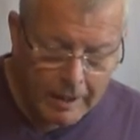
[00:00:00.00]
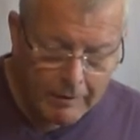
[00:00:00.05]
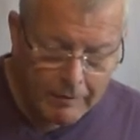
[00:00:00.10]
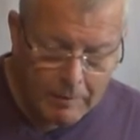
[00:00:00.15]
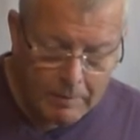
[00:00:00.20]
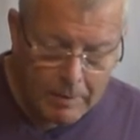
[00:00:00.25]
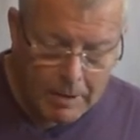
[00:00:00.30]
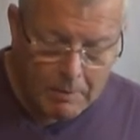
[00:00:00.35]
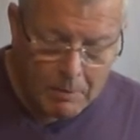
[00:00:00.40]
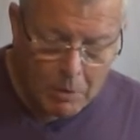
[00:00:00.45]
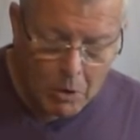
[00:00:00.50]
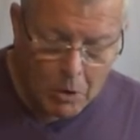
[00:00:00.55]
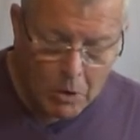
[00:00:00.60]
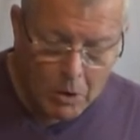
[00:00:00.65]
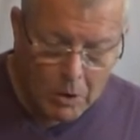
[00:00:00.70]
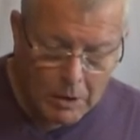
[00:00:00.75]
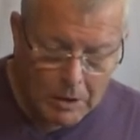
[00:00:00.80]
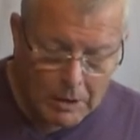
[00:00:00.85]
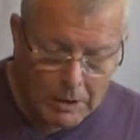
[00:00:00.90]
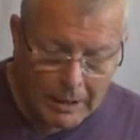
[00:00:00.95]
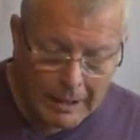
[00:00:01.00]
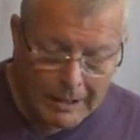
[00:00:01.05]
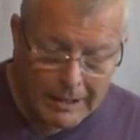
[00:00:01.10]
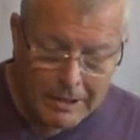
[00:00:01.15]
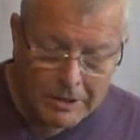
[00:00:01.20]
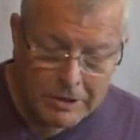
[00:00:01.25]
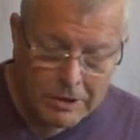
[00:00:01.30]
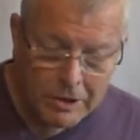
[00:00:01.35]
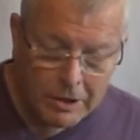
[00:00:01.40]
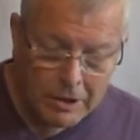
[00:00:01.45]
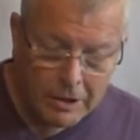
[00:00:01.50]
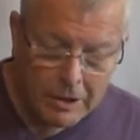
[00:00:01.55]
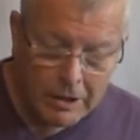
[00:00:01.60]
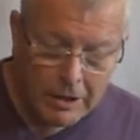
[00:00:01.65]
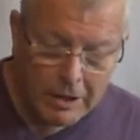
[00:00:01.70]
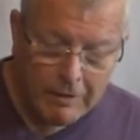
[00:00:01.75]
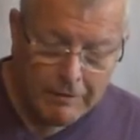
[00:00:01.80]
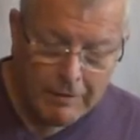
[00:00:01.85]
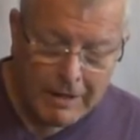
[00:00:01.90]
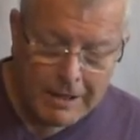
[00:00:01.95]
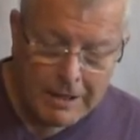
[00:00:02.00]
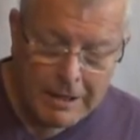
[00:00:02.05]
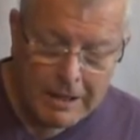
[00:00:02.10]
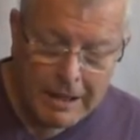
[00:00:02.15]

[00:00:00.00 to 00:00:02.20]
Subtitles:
I've a bit more knowledge of